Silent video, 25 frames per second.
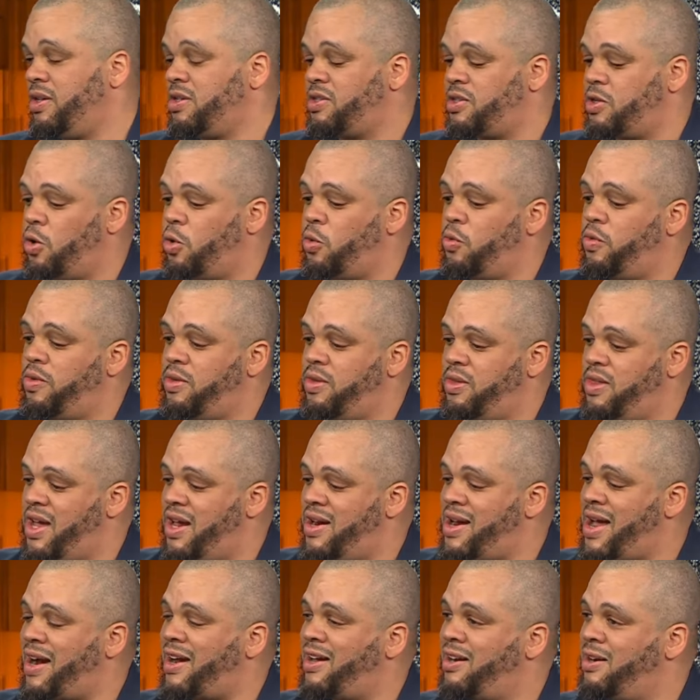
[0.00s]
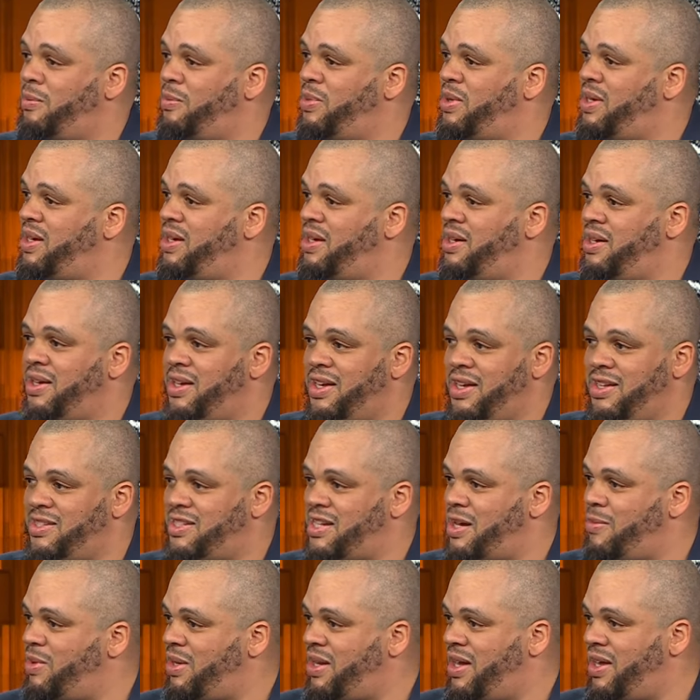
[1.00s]
So they're not going to be
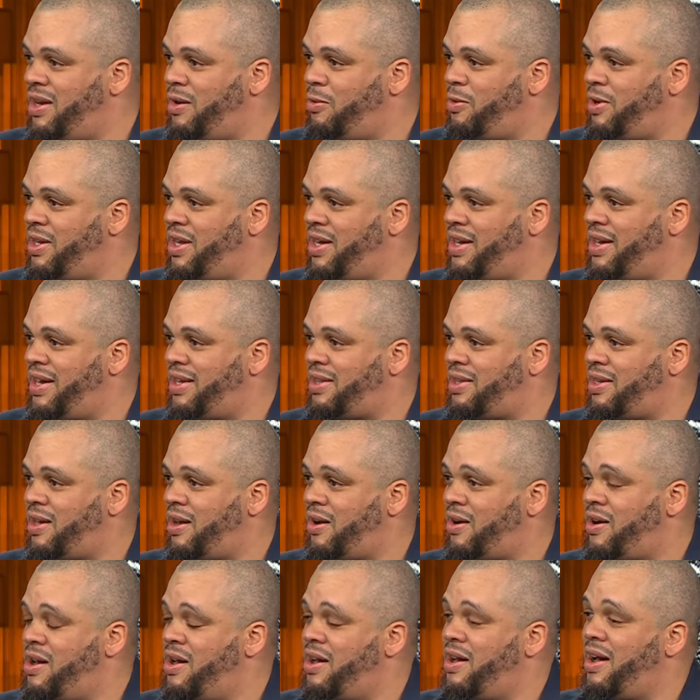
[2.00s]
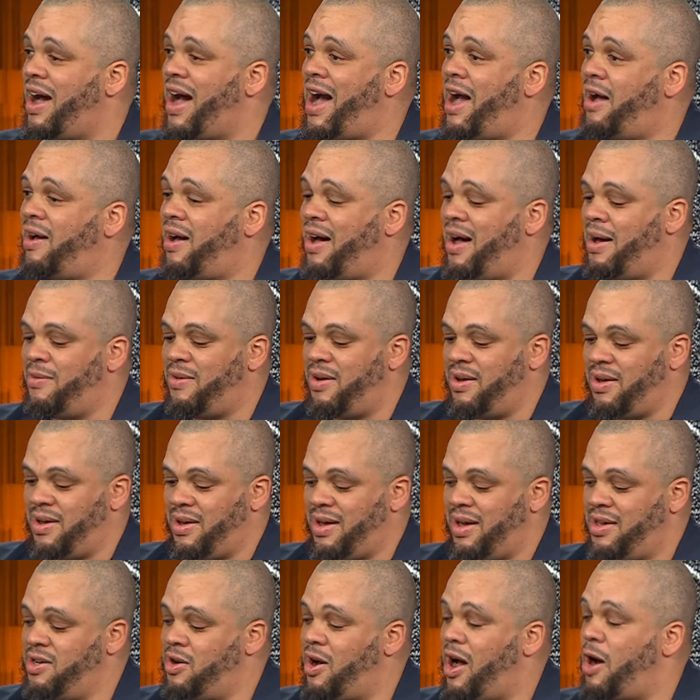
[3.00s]
intimidated when they get there. I
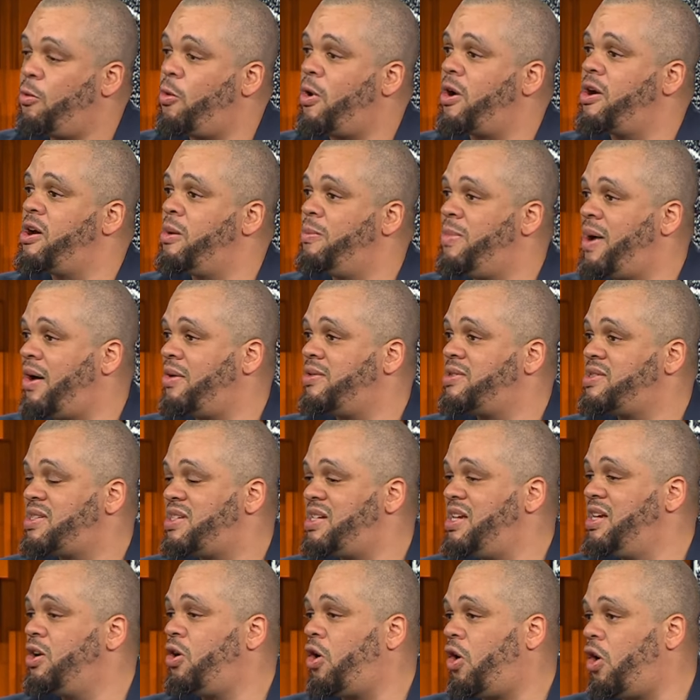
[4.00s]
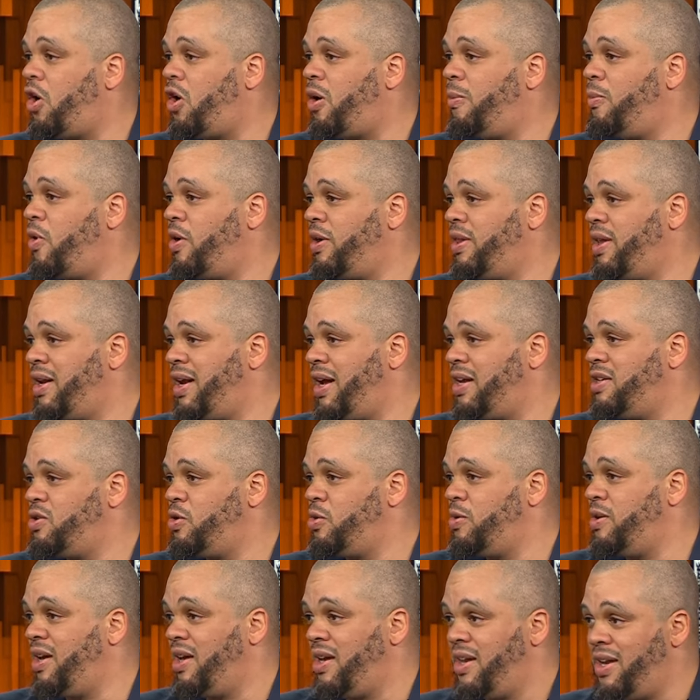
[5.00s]
worry about Seton Hall more than I
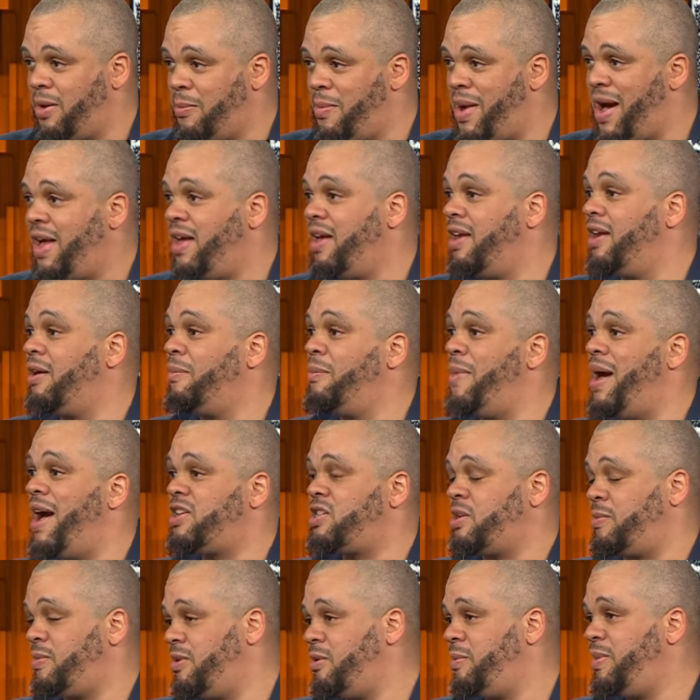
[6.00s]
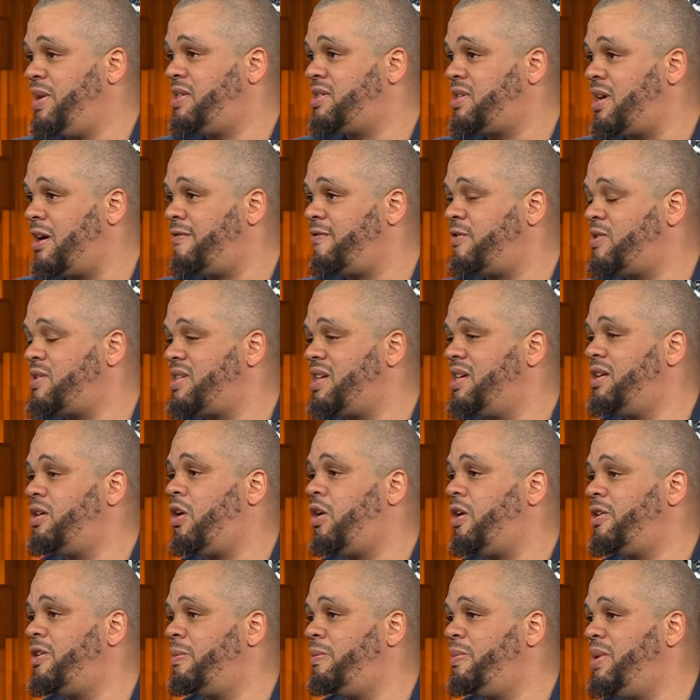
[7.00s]
do in a matchup. It would be tough for Seton
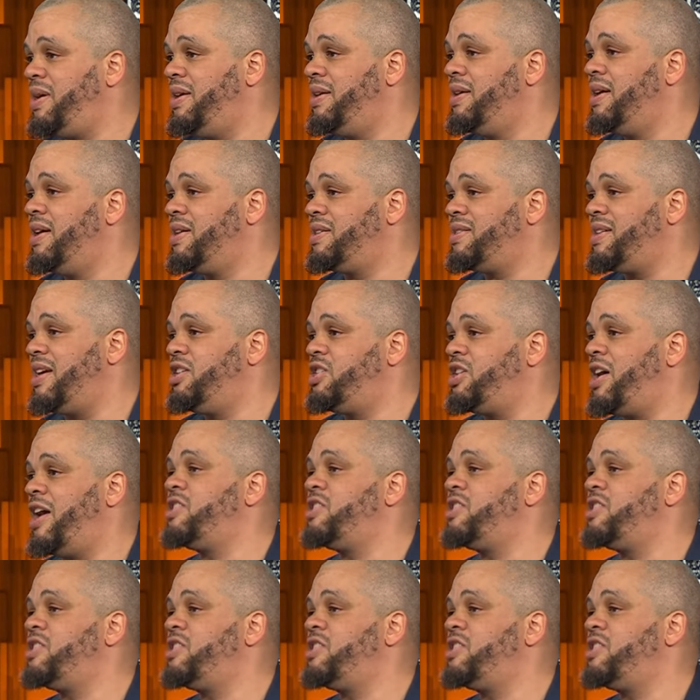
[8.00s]
Hall to beat St.